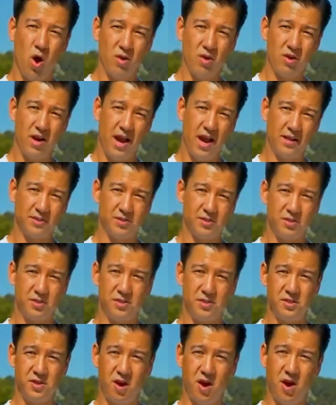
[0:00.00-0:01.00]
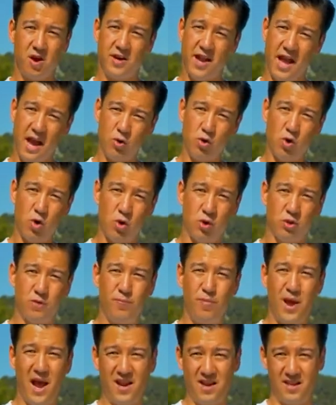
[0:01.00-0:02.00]
Water hazards are now
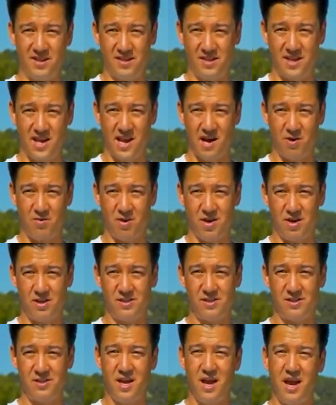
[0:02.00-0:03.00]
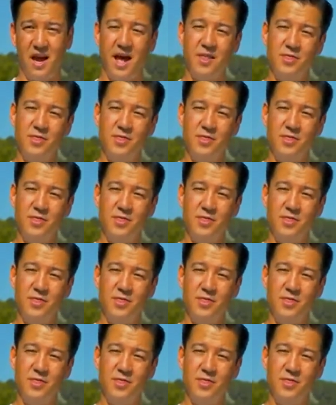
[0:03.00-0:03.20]
called penalty areas